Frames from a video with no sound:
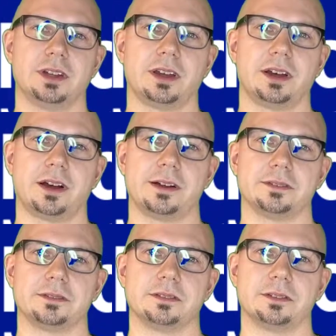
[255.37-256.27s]

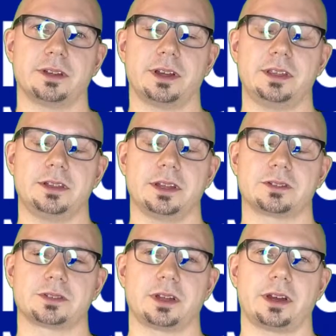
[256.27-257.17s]
I think that
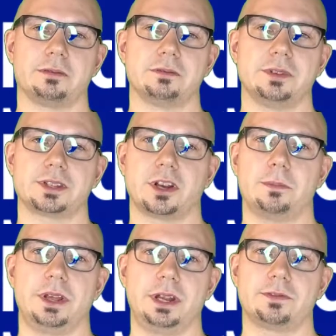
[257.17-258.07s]
there's going to
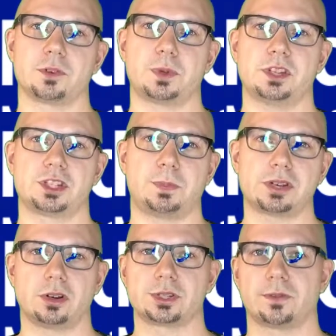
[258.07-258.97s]
be a need for
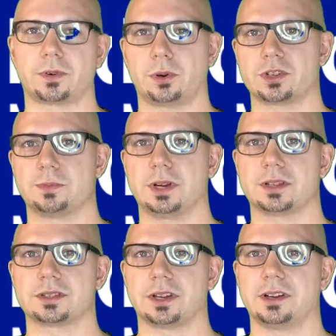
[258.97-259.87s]
specialists, of course,
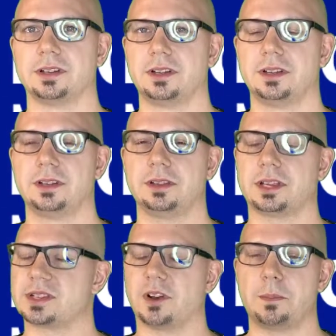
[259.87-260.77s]
but
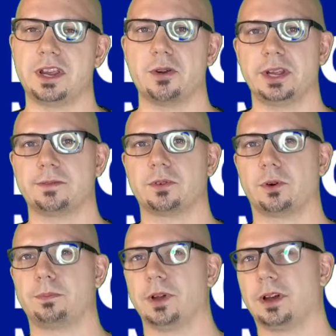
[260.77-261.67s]
there's even a bigger need
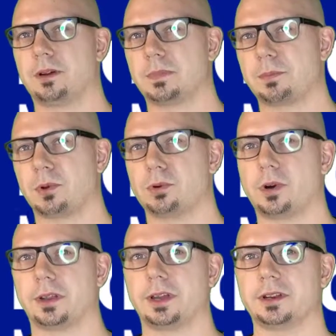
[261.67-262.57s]
for people who
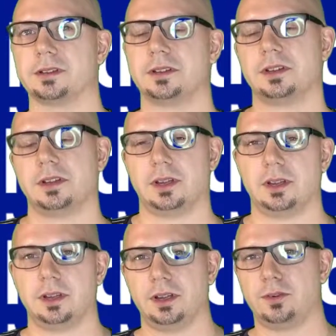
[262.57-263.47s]
are then
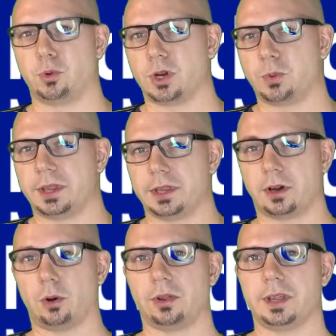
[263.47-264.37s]
fluent with
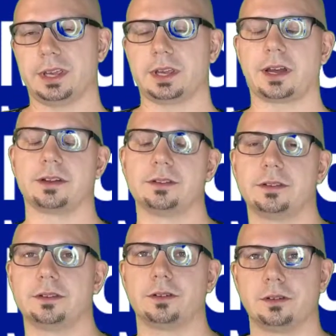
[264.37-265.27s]
all the
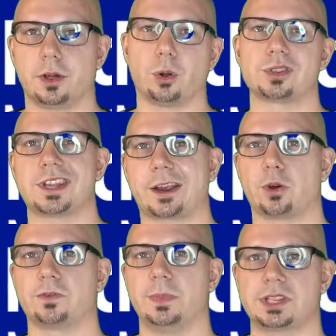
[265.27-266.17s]
whole stack
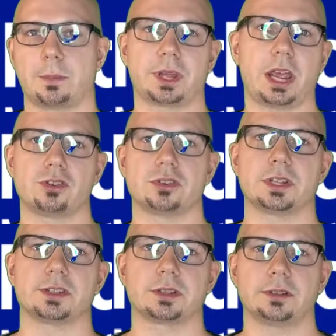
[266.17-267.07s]
of these applications.
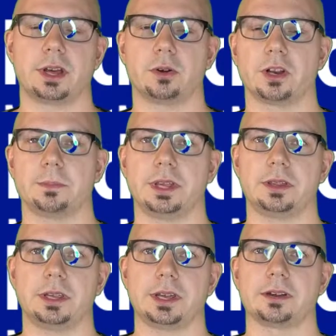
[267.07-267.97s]
That's now going to be
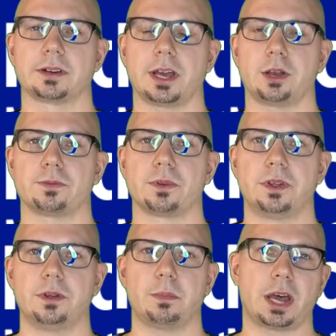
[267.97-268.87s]
the kind of
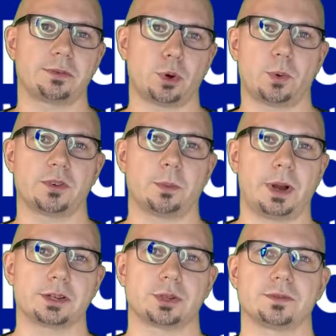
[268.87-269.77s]
path forward for
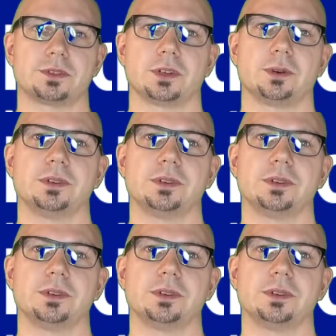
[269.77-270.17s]
Microsoft. So